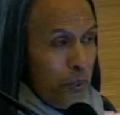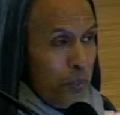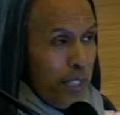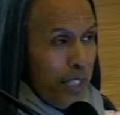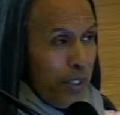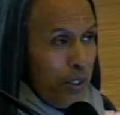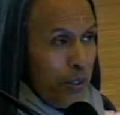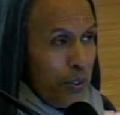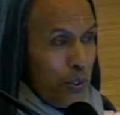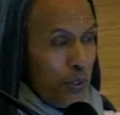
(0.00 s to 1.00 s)
we're being
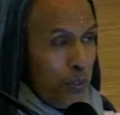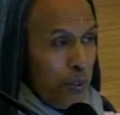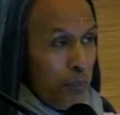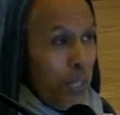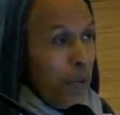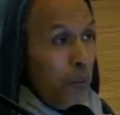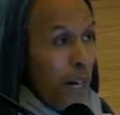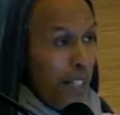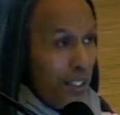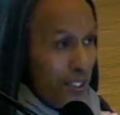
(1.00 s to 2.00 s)
accused to be
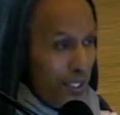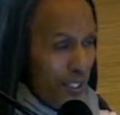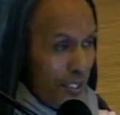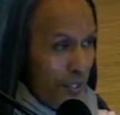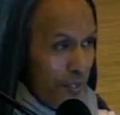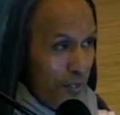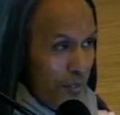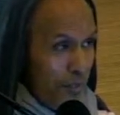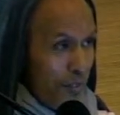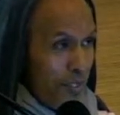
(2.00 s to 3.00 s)
brainwashed.
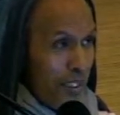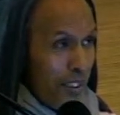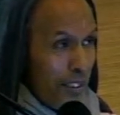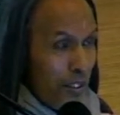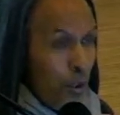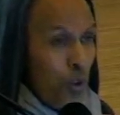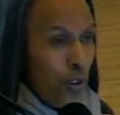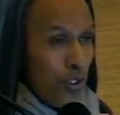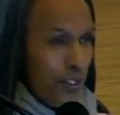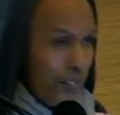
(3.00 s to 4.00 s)

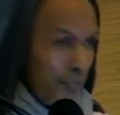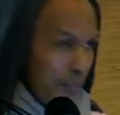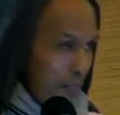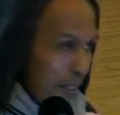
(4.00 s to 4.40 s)
Cult.